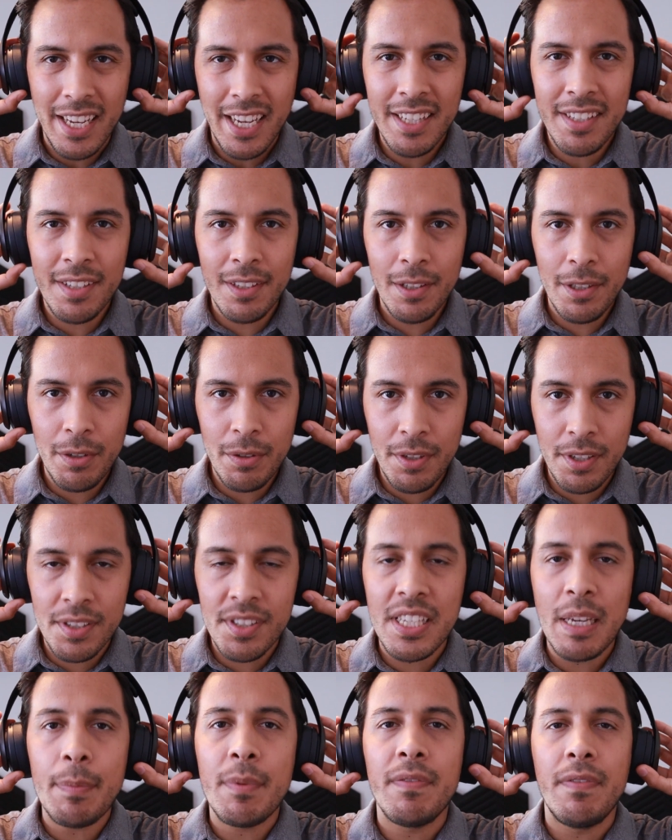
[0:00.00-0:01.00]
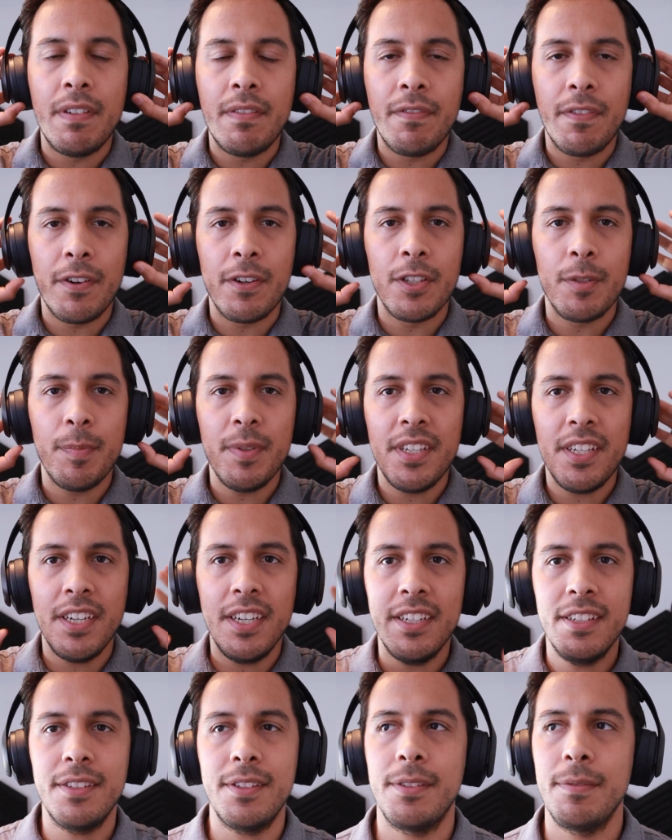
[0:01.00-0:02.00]
it's a little deceptive at first
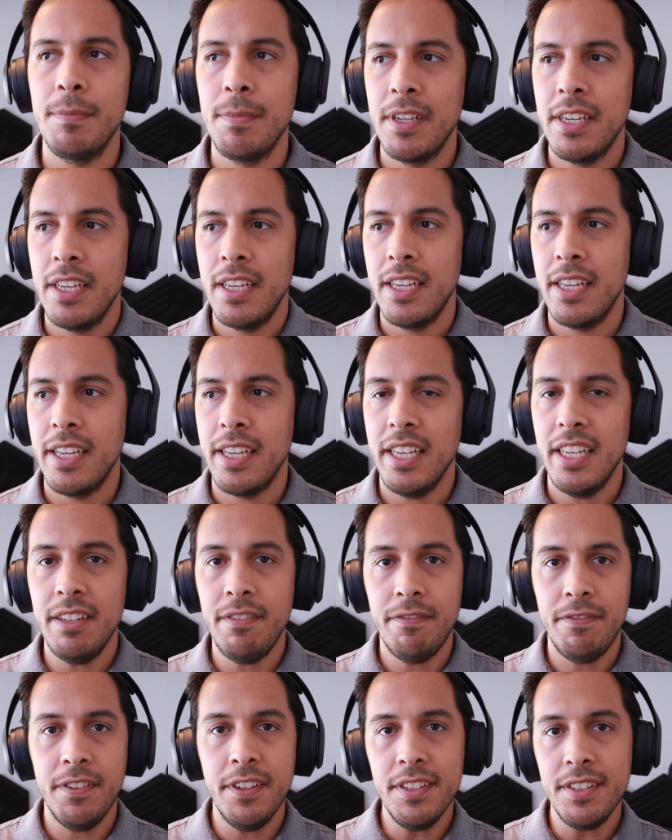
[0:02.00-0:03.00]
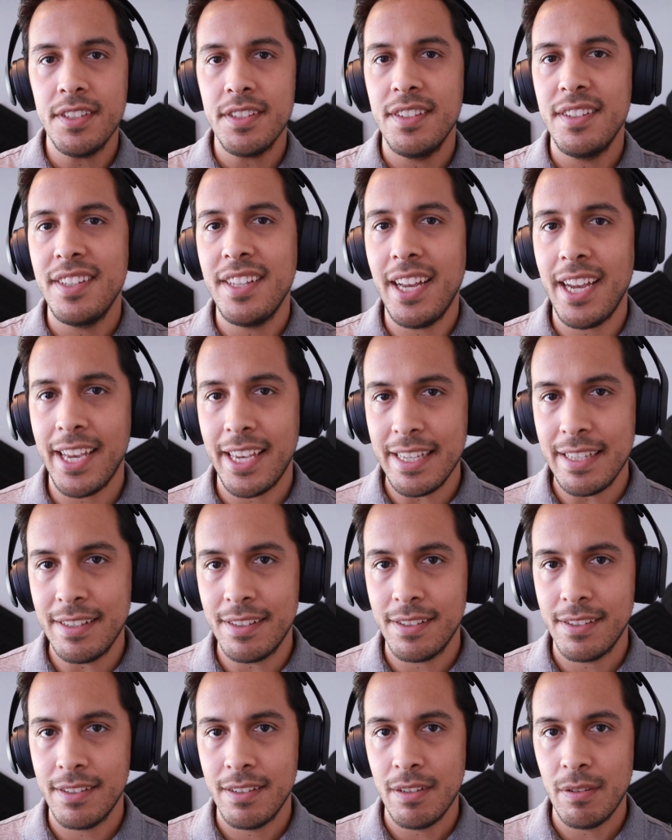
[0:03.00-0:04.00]
because it fits
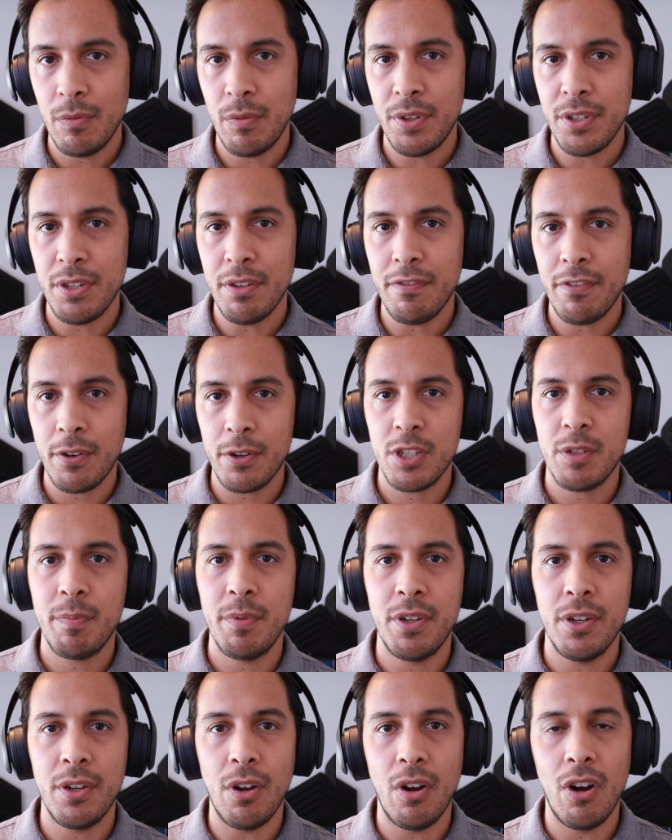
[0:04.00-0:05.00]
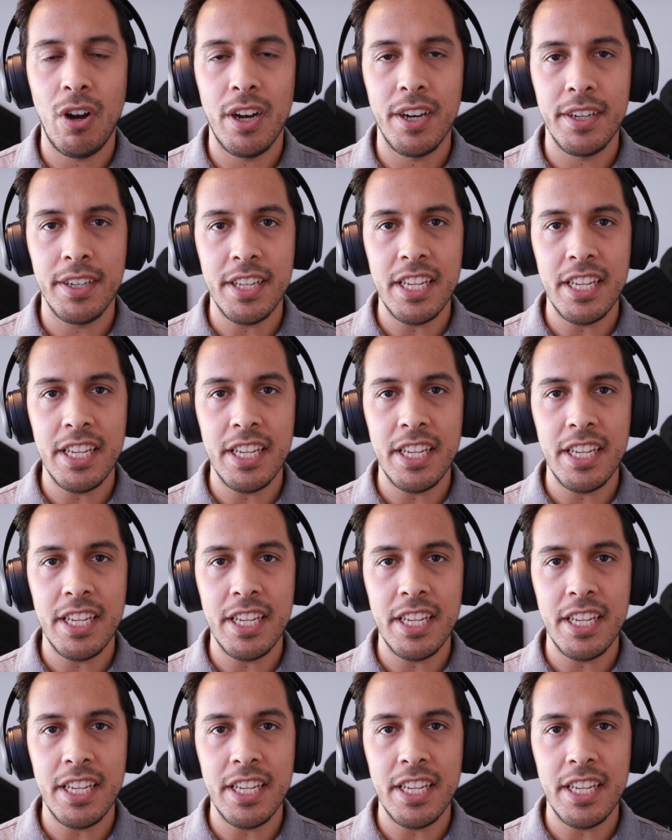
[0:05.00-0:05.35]
nice when you first put it on.